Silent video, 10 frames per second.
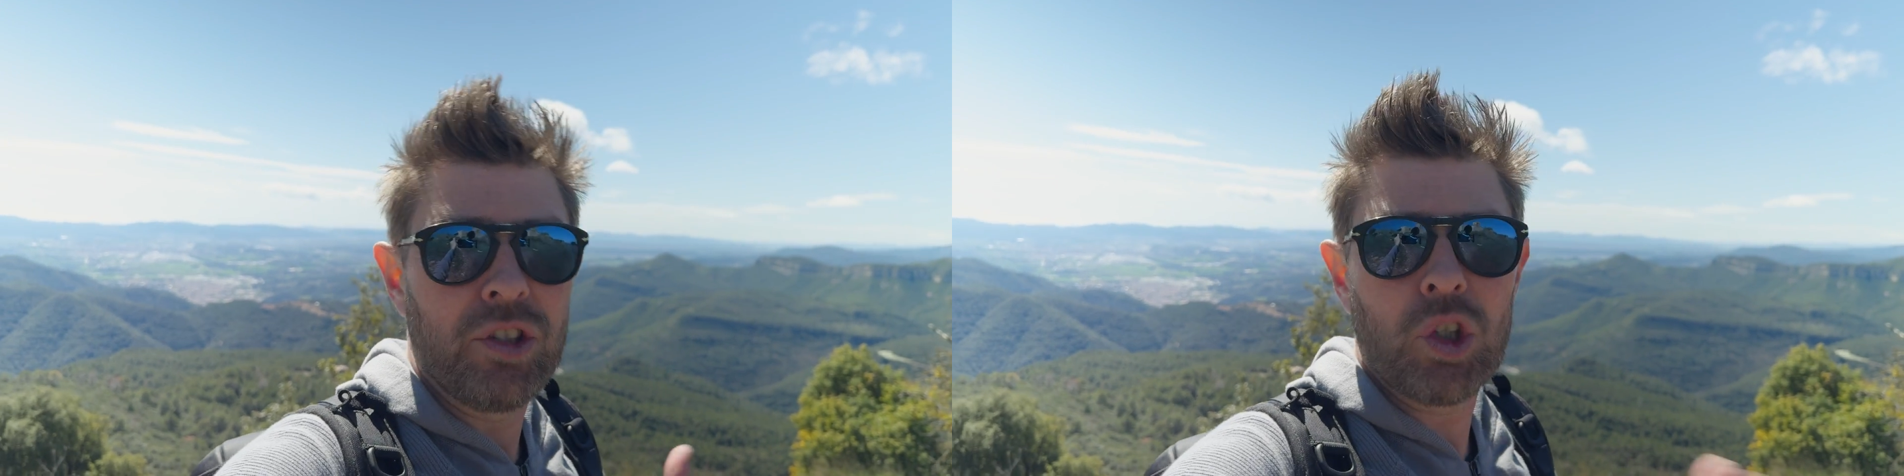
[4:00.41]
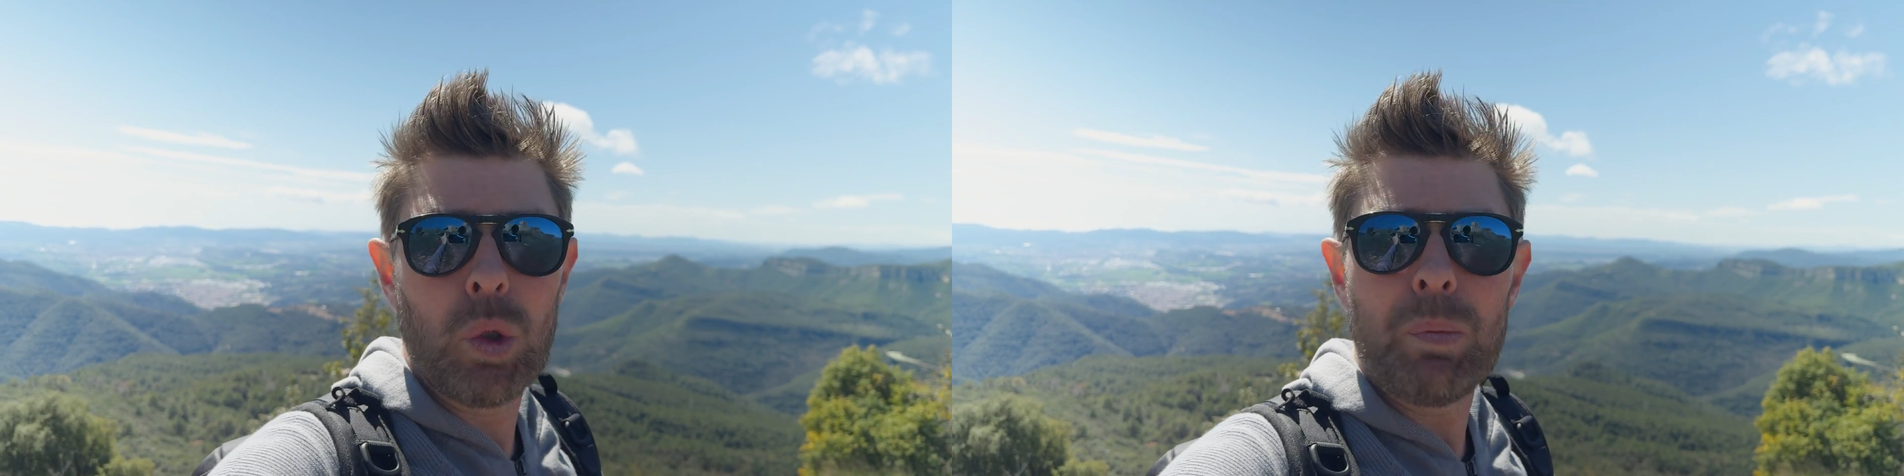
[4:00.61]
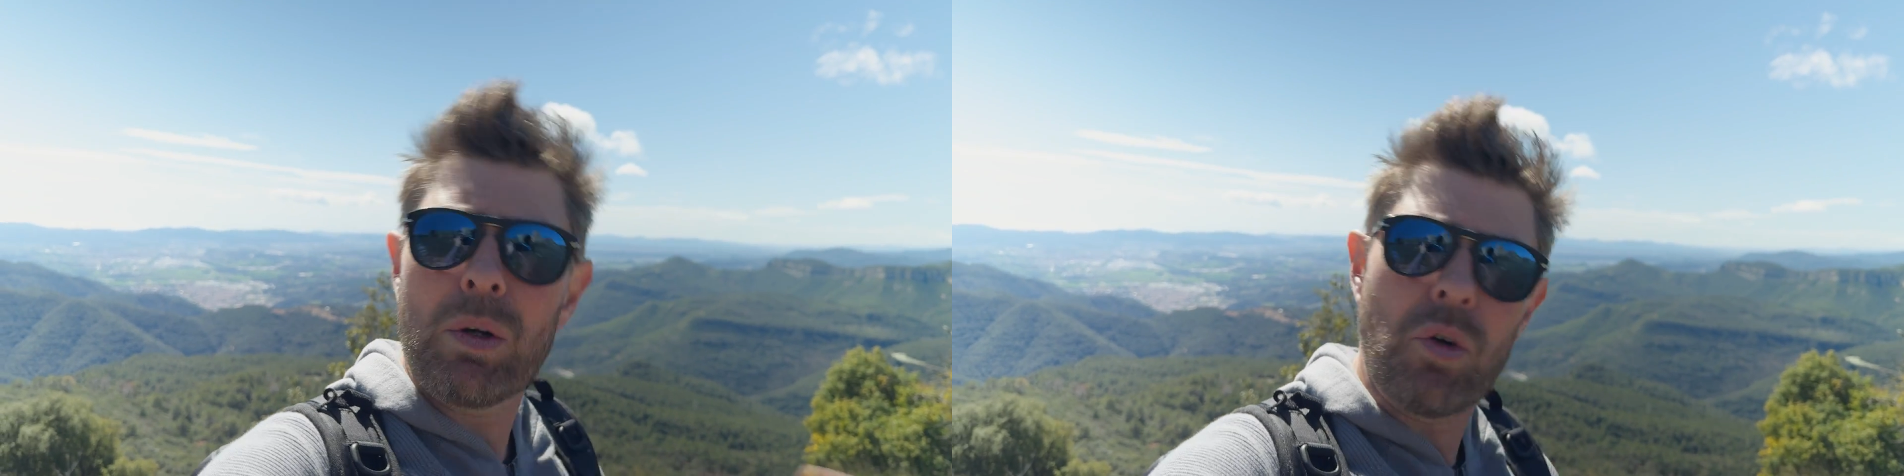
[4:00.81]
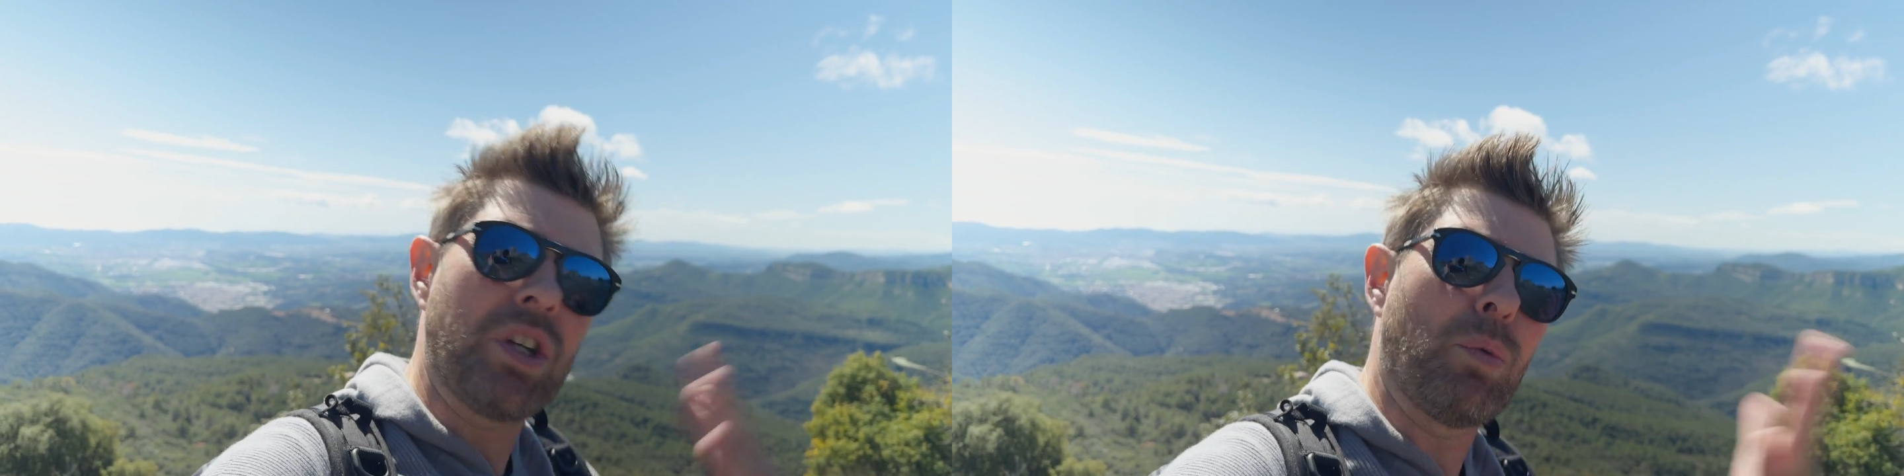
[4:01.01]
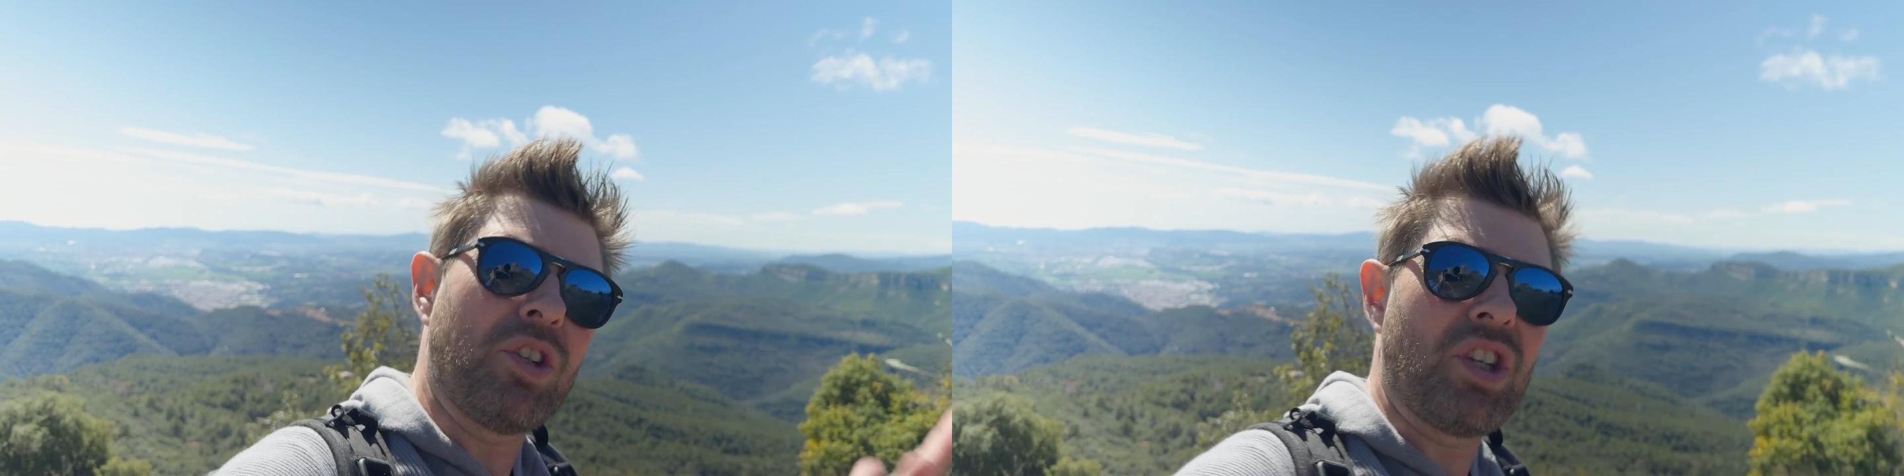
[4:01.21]
2 because
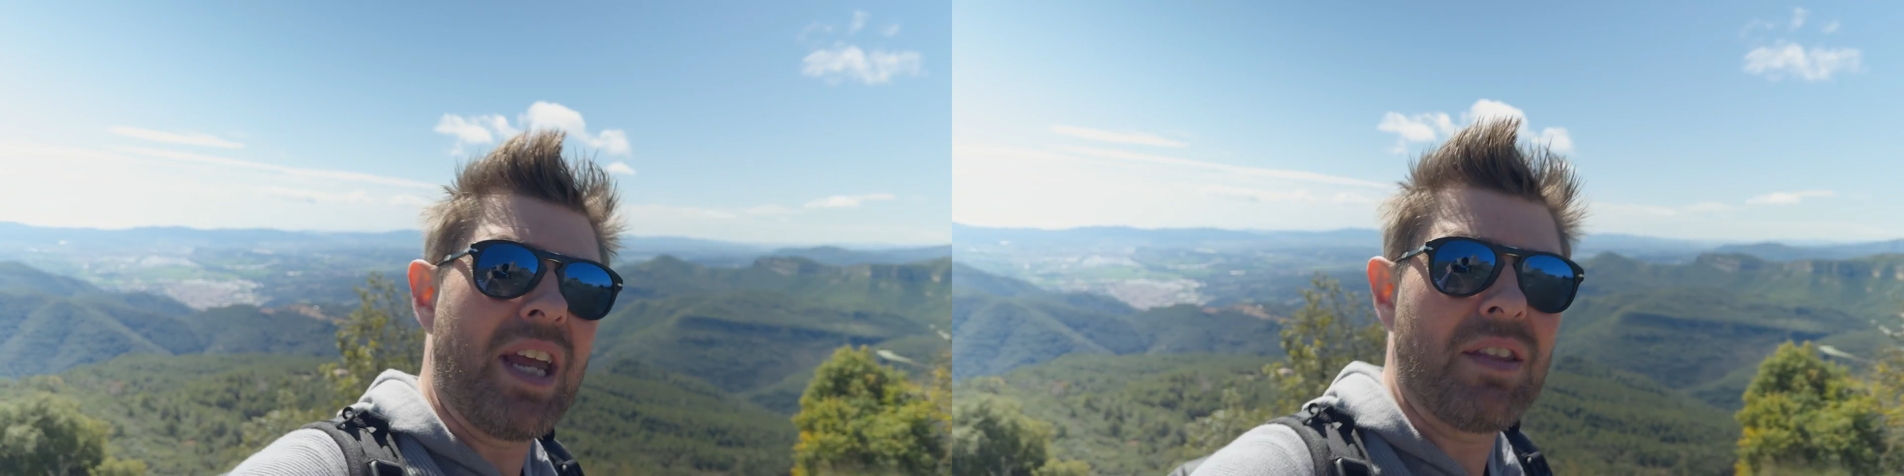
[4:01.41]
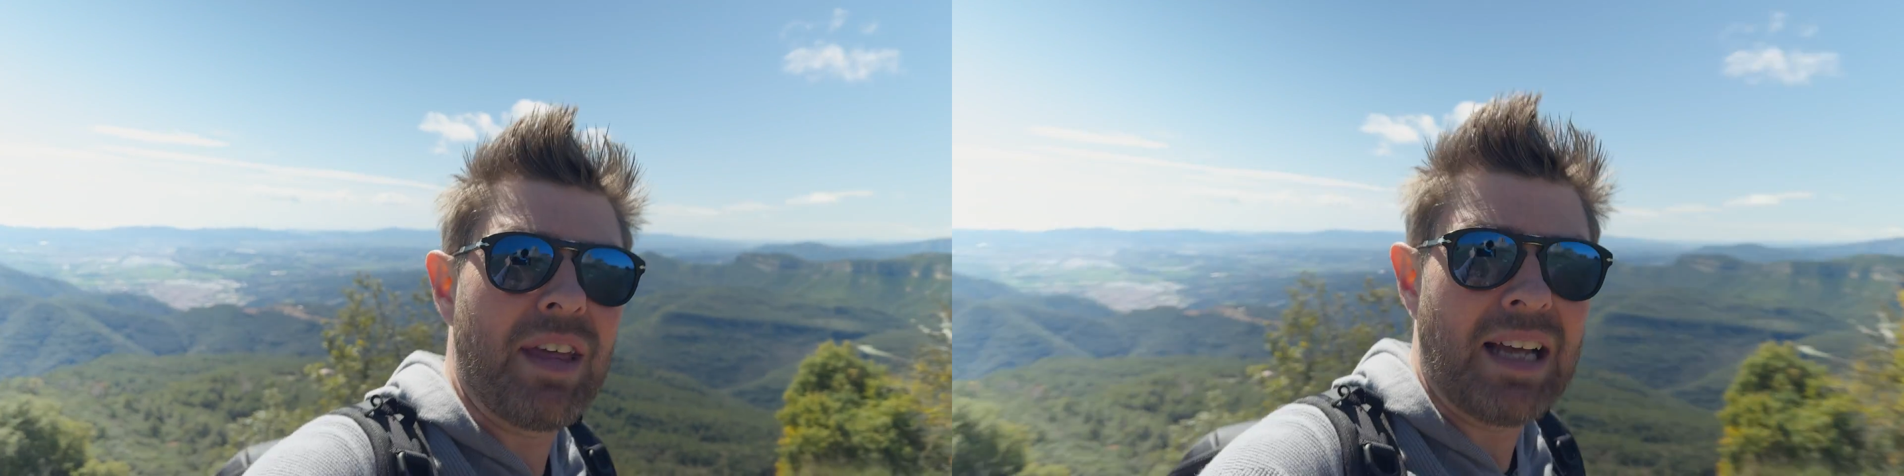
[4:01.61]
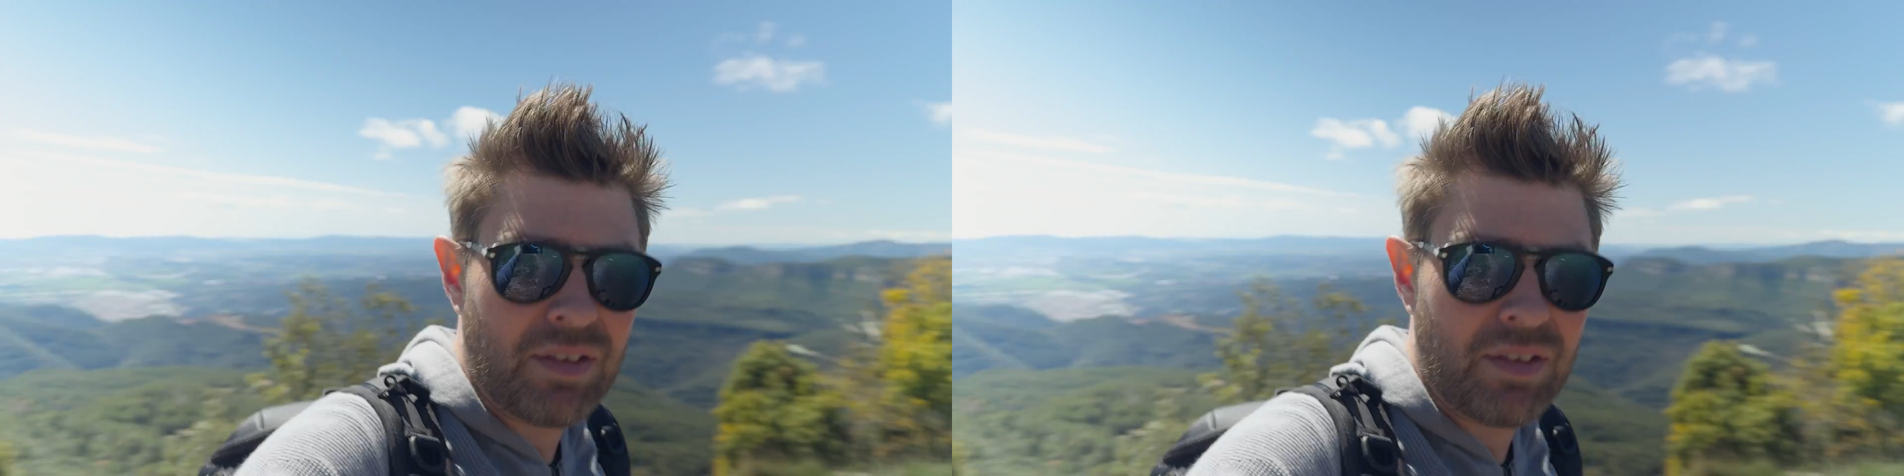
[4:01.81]
they were saying that